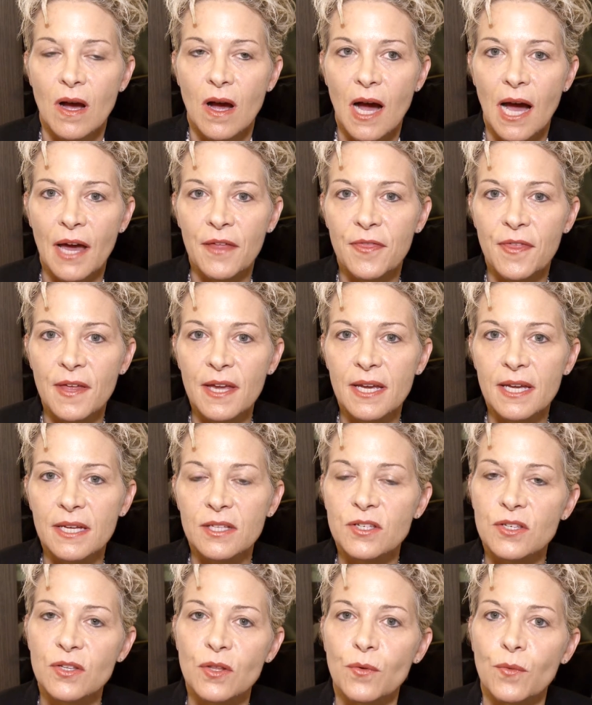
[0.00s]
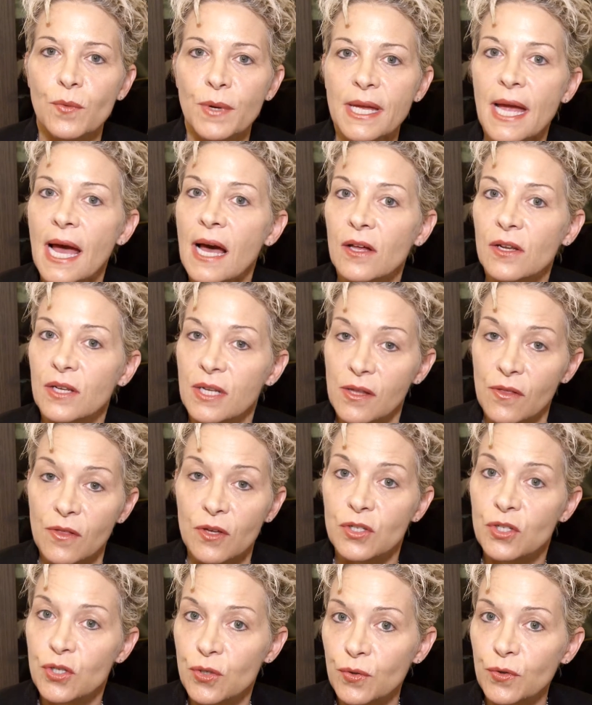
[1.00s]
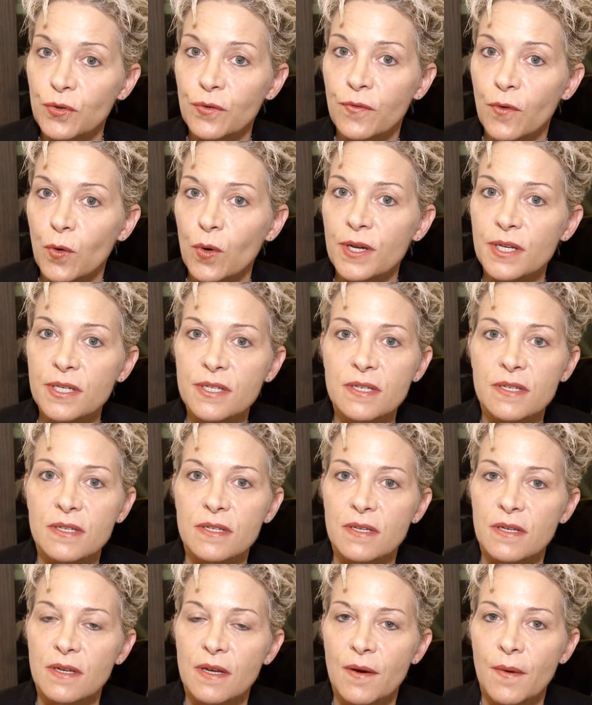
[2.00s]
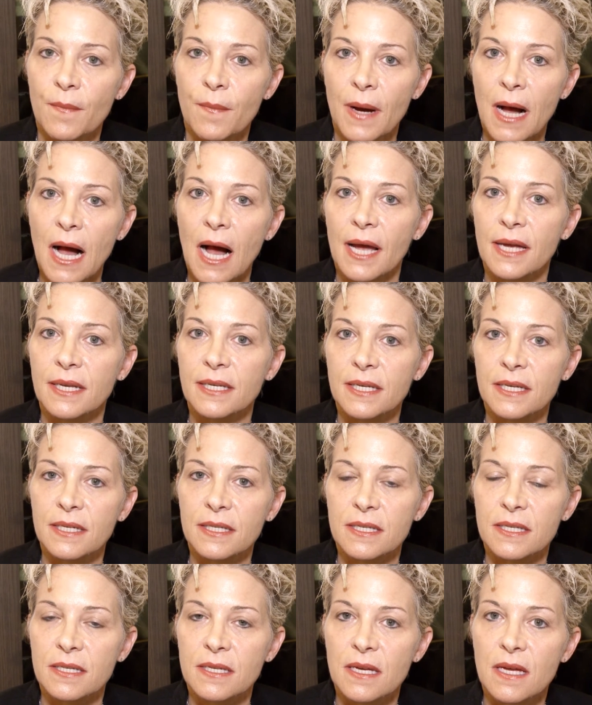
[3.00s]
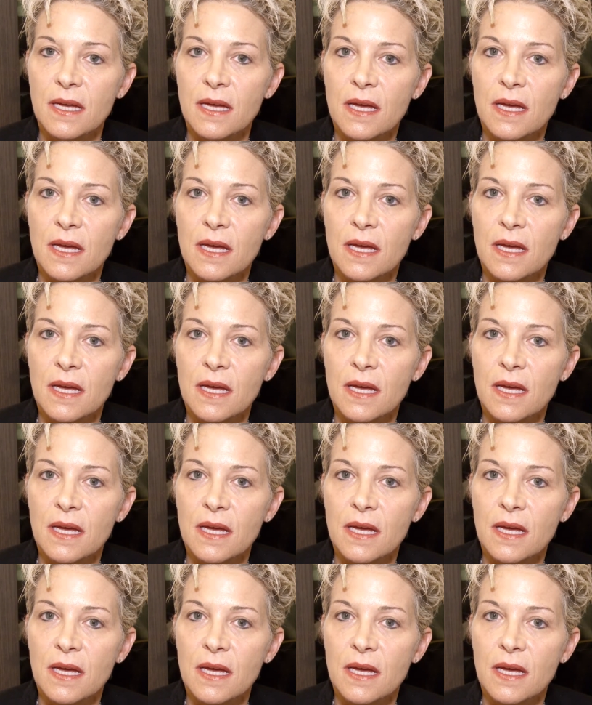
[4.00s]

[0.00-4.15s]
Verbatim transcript: I think it's the reality, the true voice behind it.